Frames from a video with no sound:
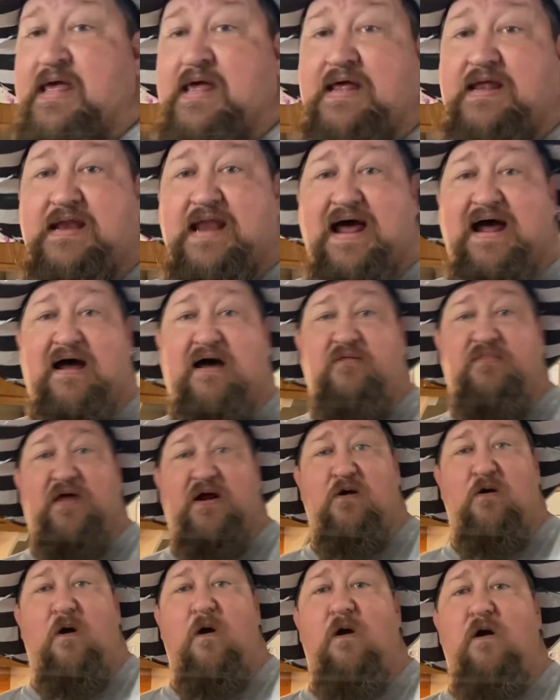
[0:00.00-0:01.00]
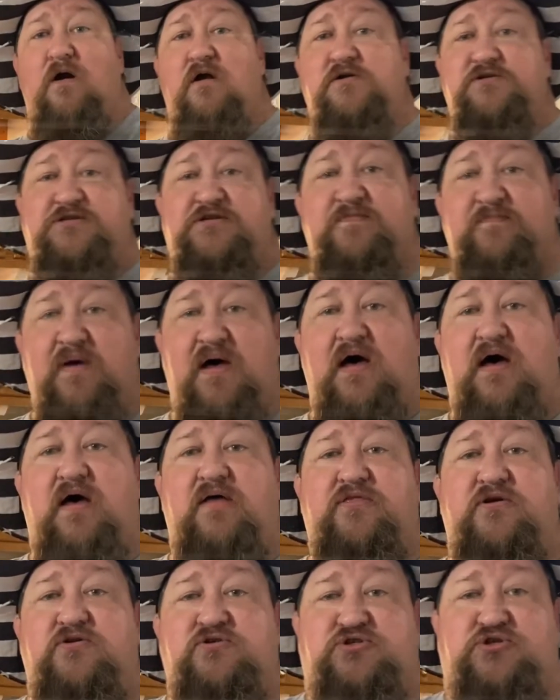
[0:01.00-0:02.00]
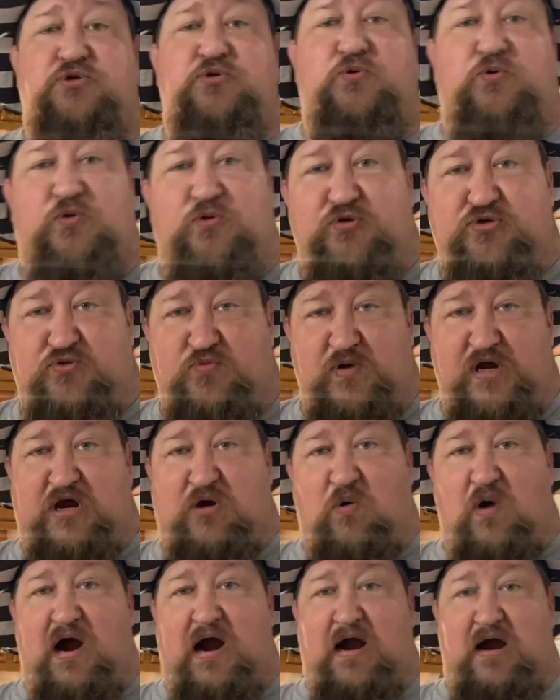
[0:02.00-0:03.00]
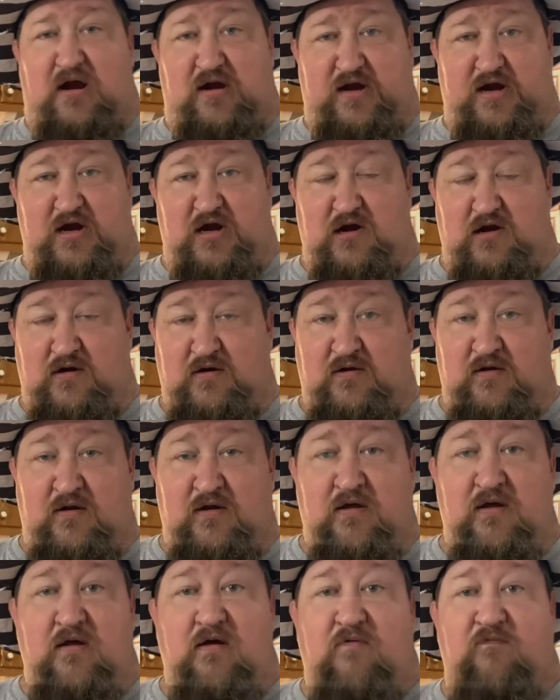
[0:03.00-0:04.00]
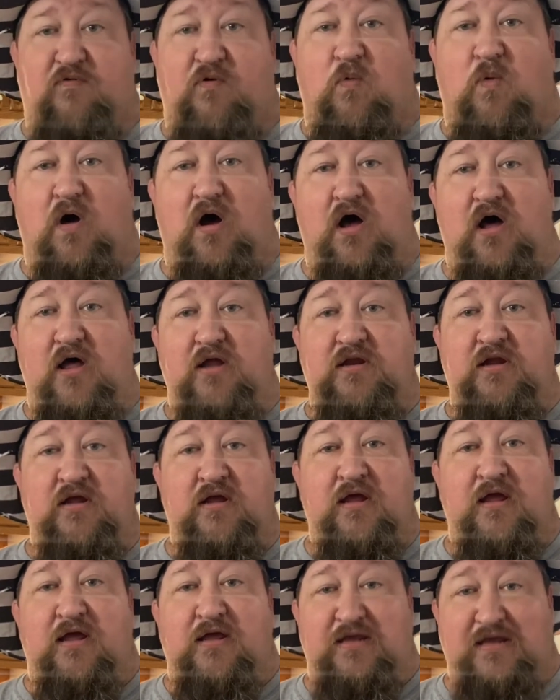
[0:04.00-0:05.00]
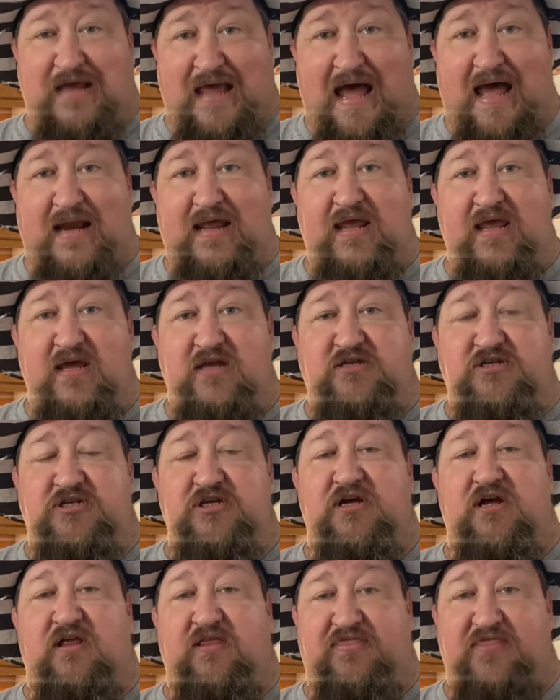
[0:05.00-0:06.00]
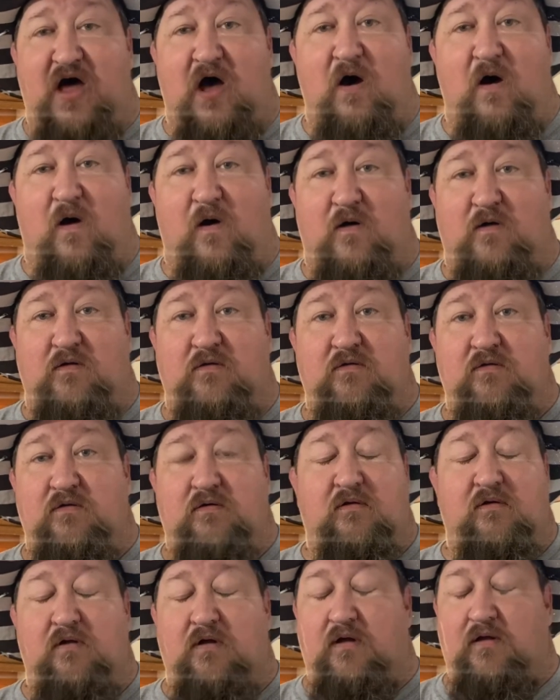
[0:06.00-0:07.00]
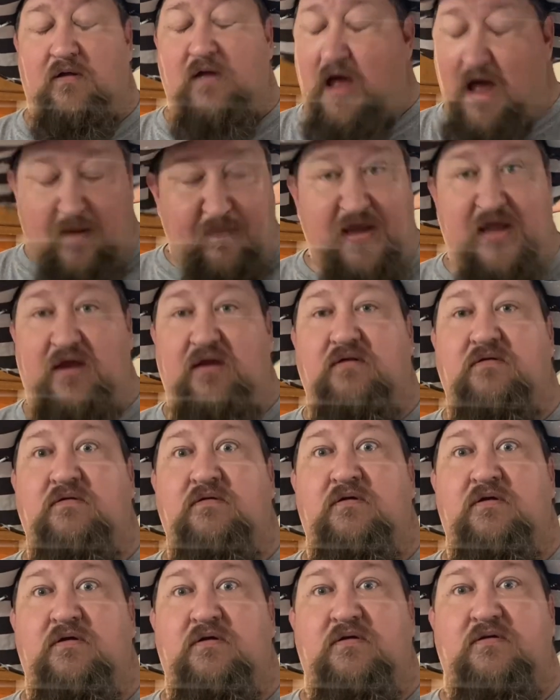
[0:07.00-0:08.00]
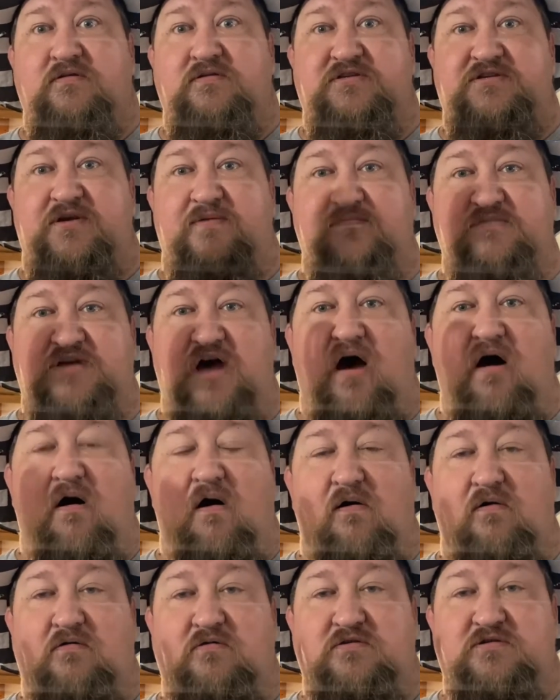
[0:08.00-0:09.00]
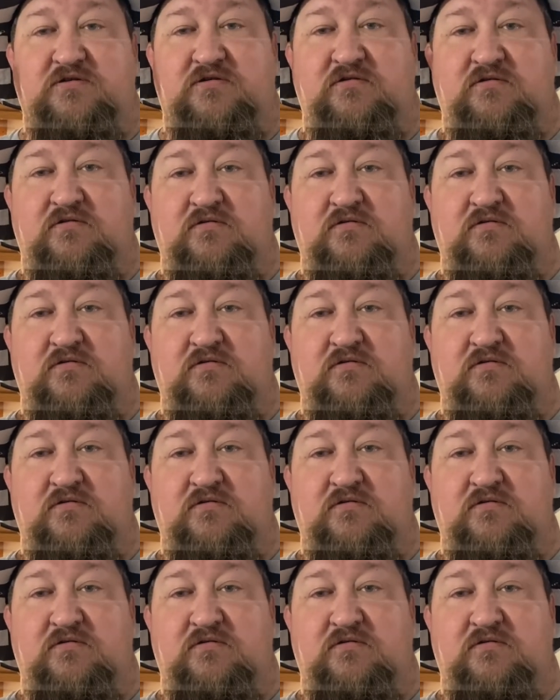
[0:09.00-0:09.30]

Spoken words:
Now, there are some other tools required here. For one, you got to get you a thong. I mean, some tongs.